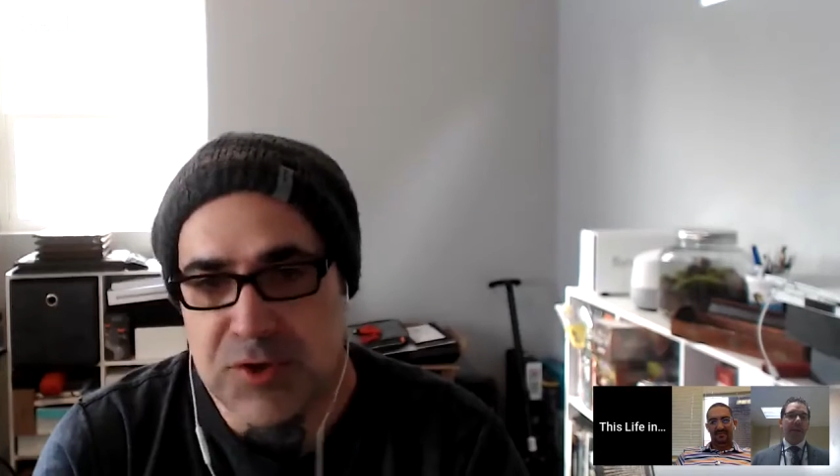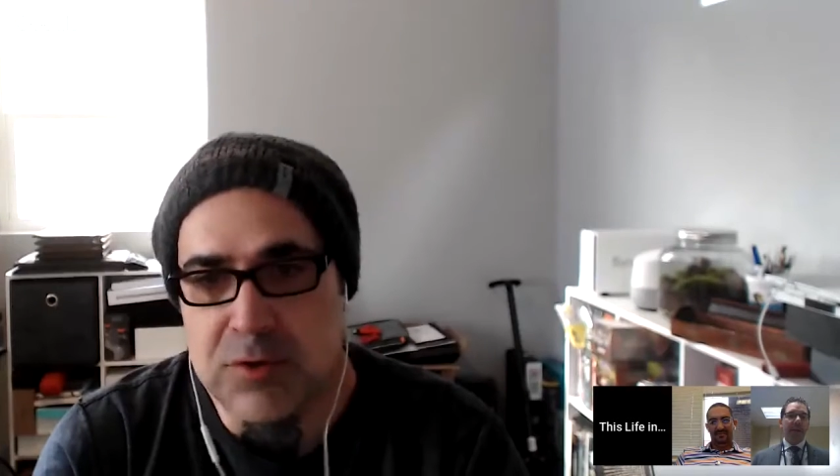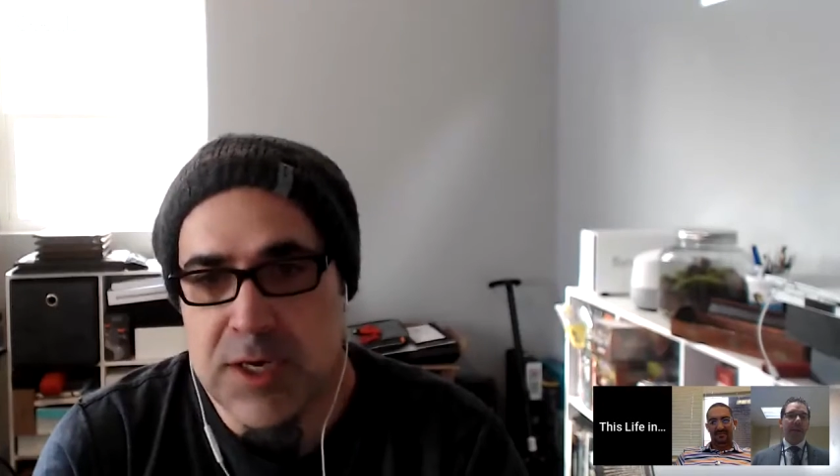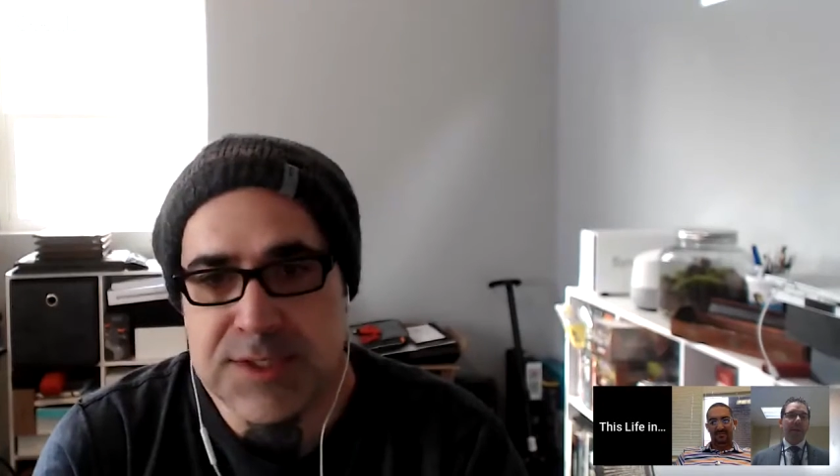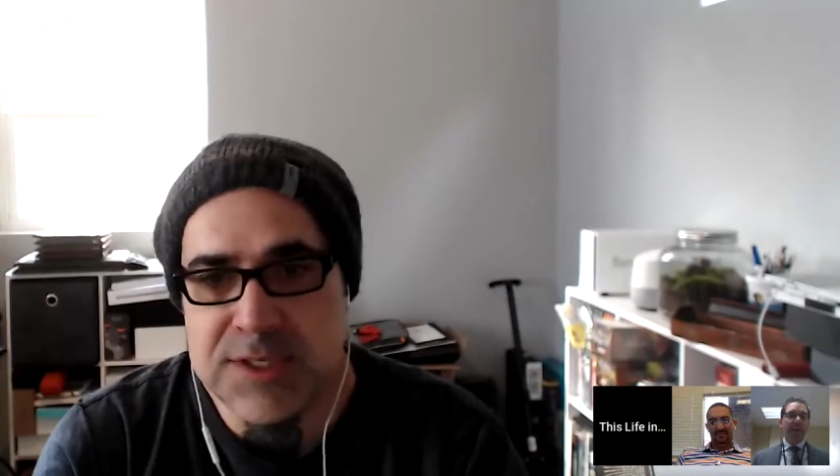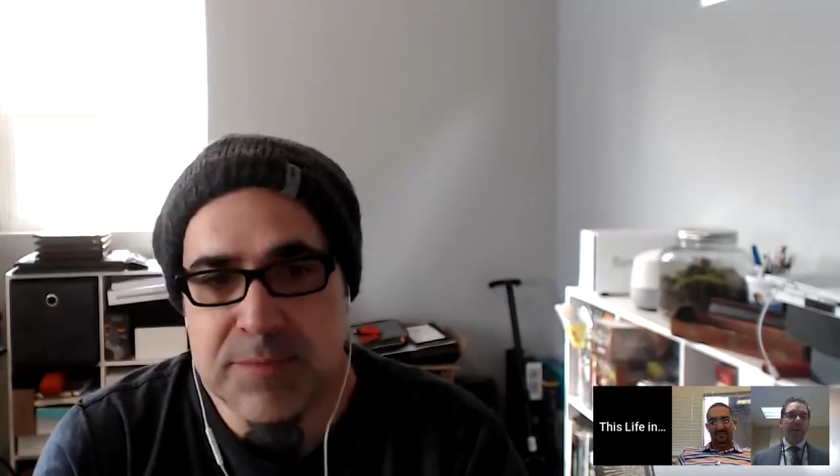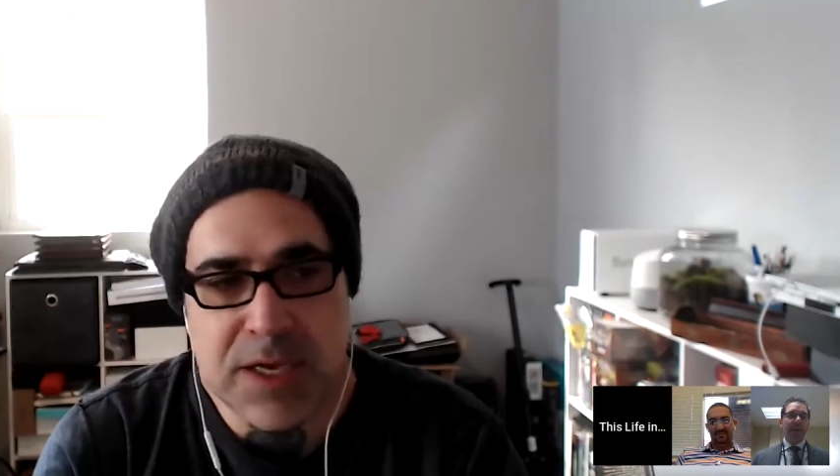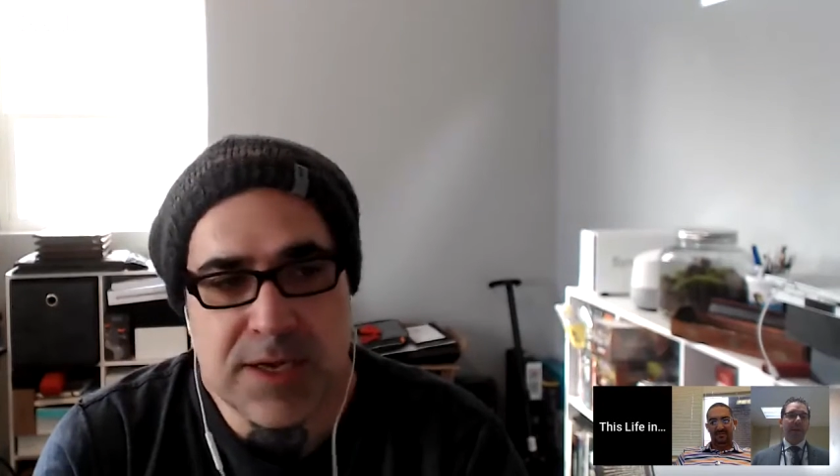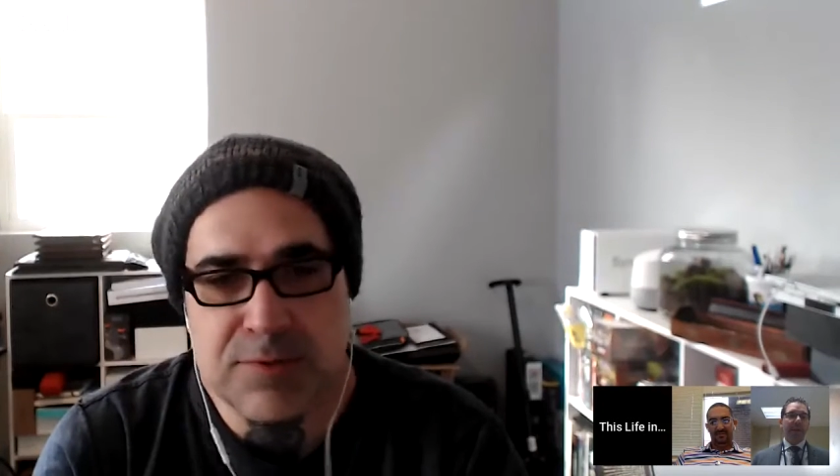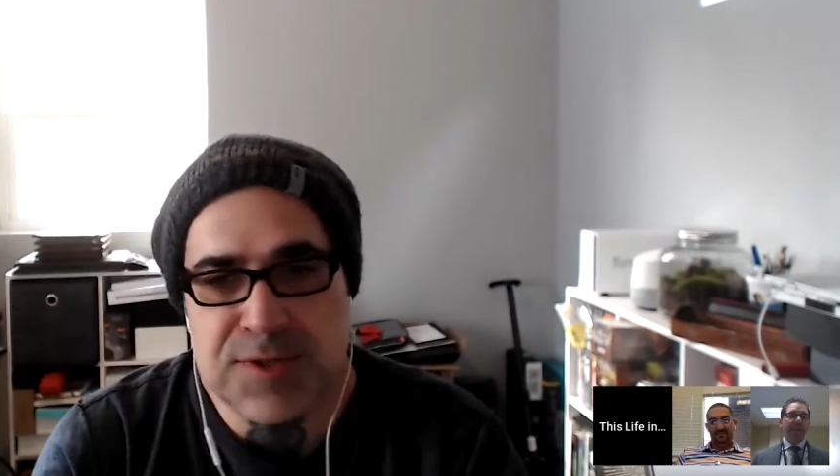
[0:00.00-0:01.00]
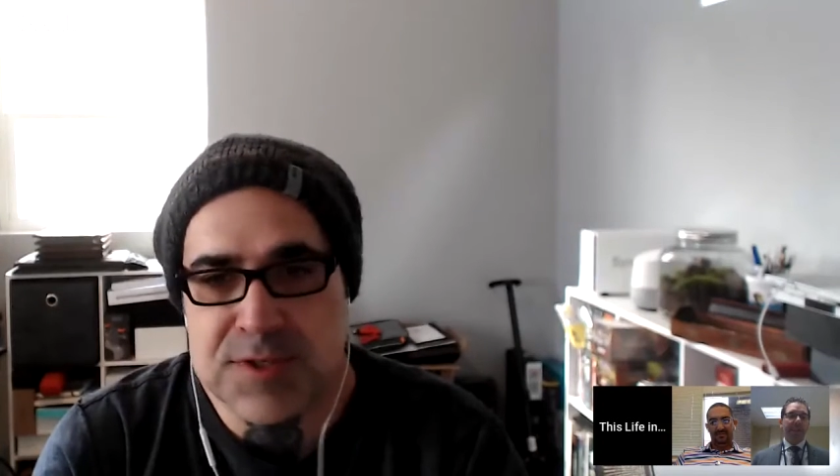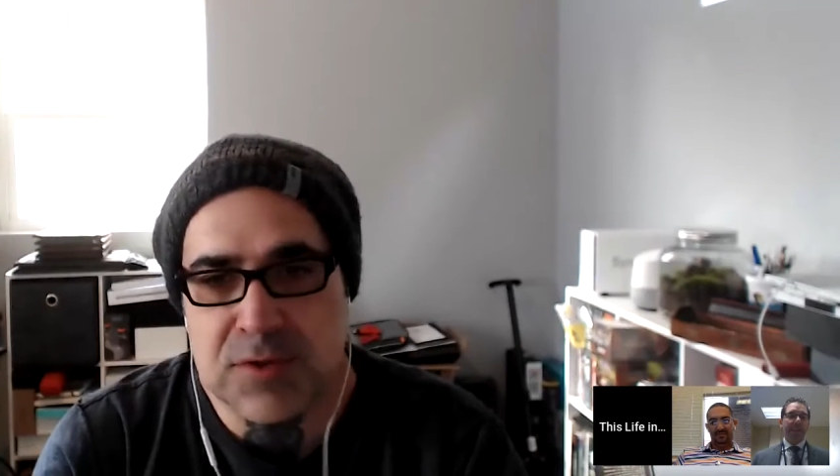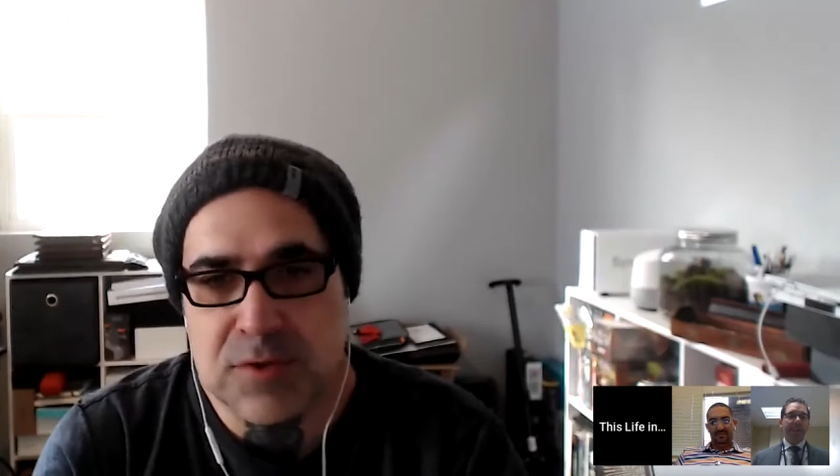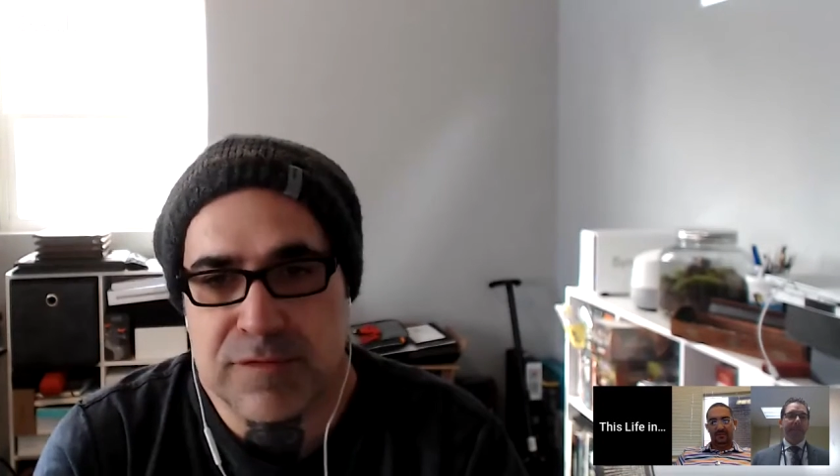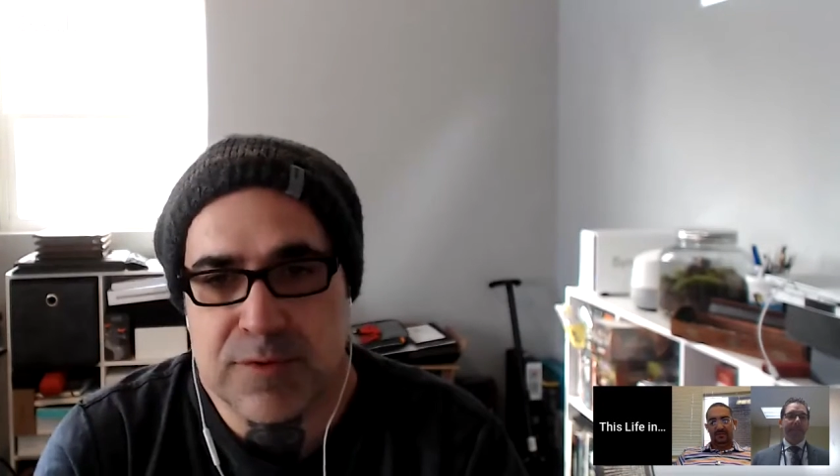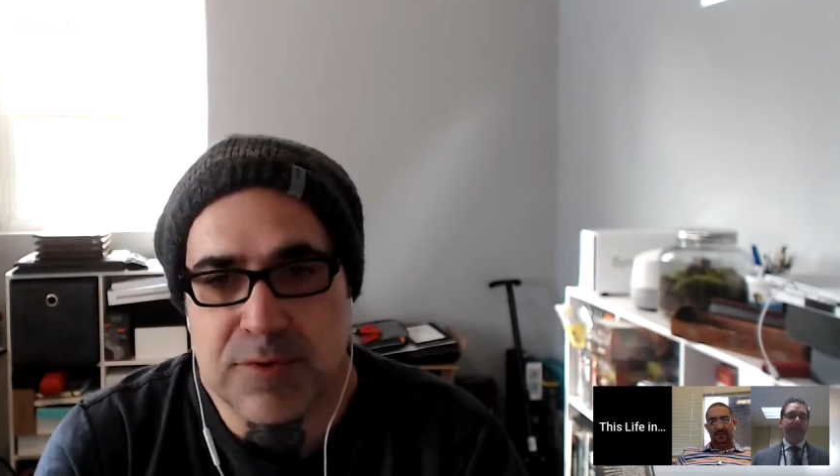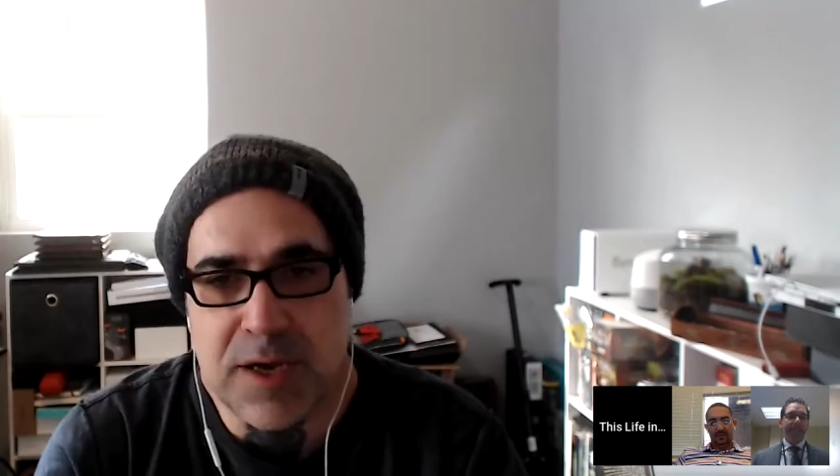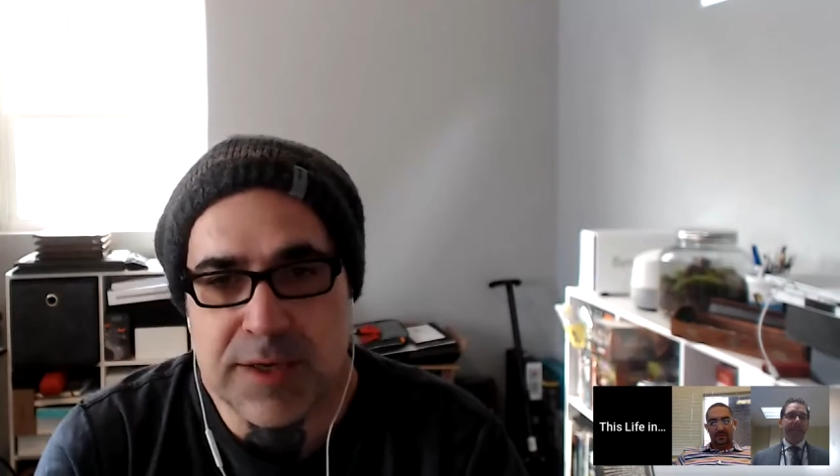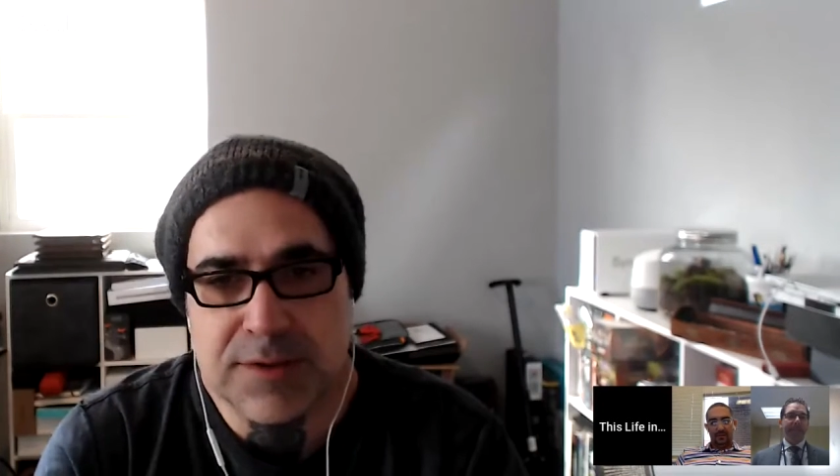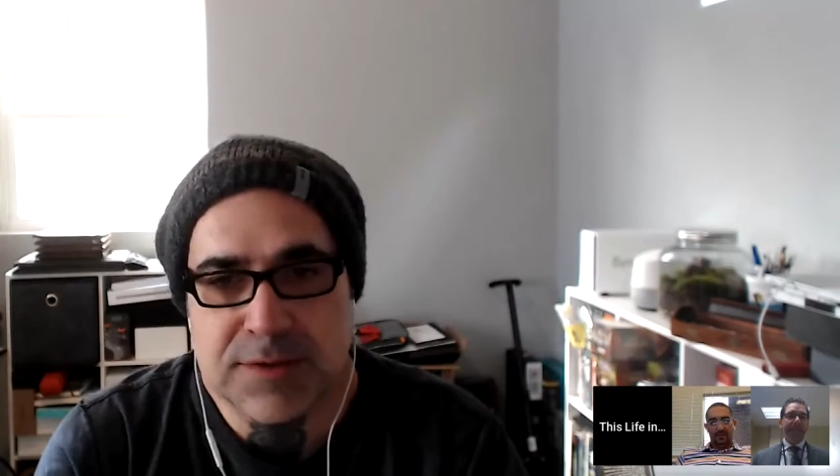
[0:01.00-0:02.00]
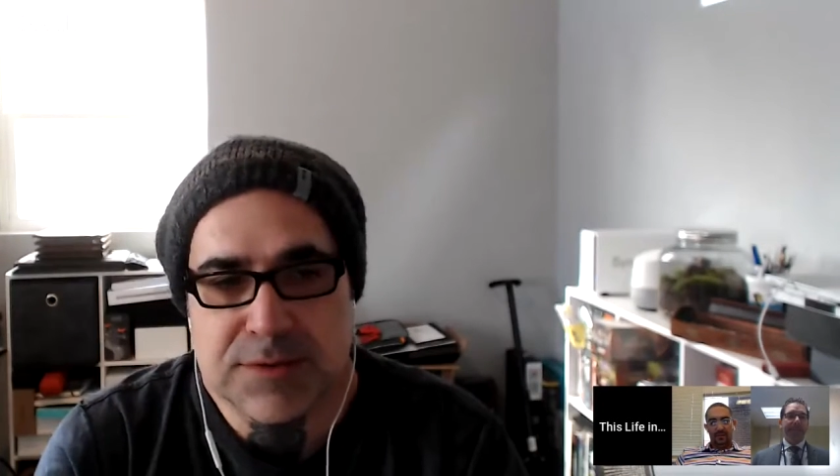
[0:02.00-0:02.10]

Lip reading: her idea, man. I was just along for the ride.